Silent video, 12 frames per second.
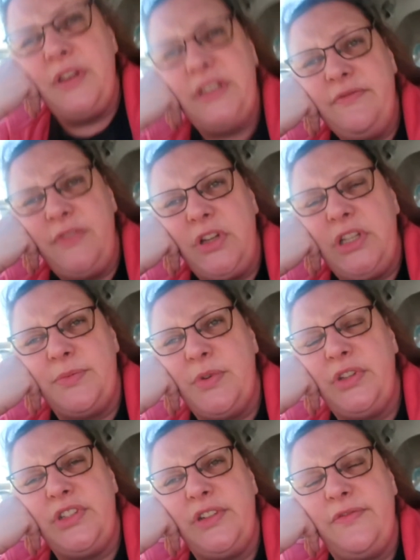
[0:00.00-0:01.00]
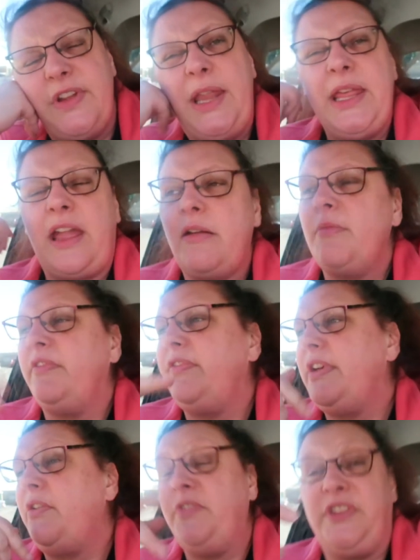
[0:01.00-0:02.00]
I didn't vlog this morning because I couldn't find the camera.
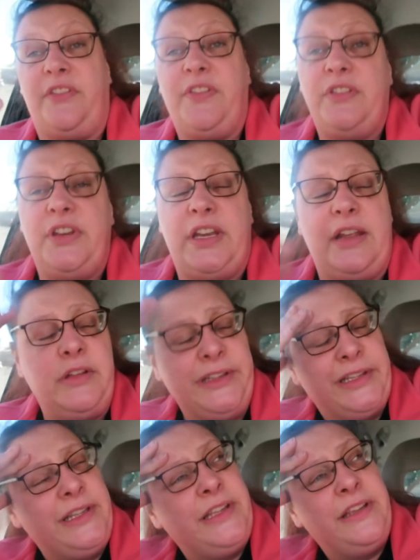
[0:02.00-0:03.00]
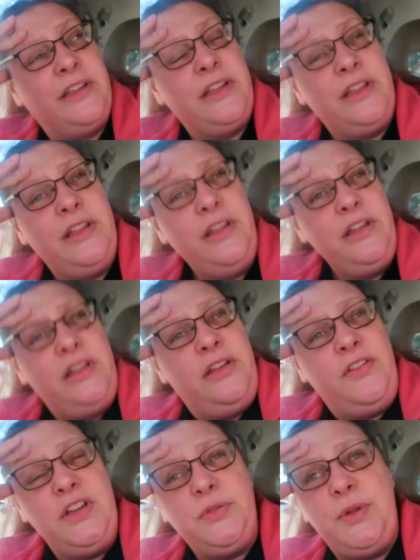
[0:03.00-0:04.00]
Obviously I found it now.
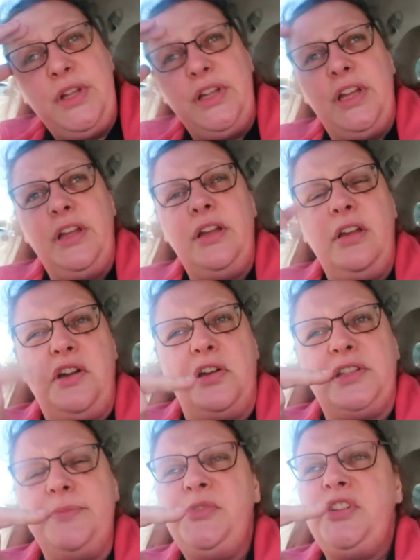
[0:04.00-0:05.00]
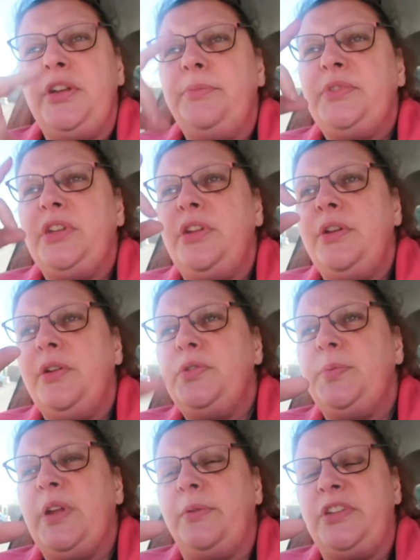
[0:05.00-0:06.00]
Finished work, got some chips, going
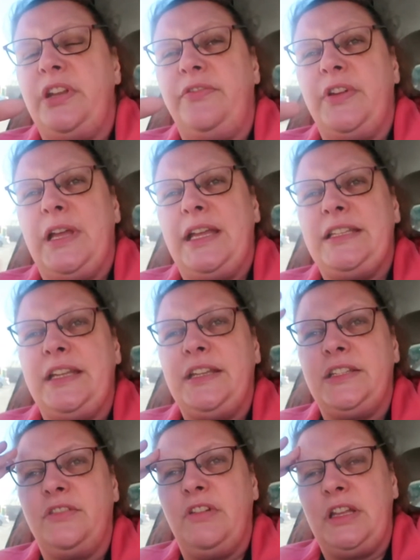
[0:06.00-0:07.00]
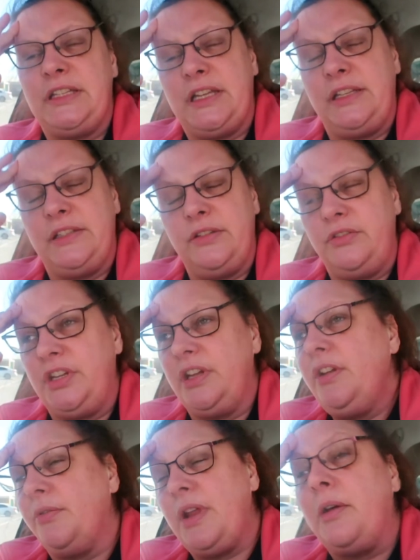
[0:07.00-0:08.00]
to pick up Jennifer and take her to Grandad so she
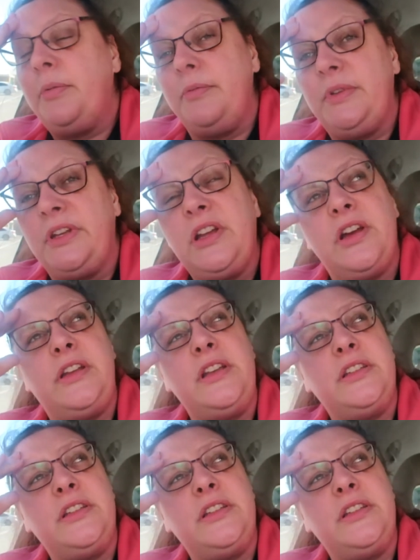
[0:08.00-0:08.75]
can go and help him in the garden.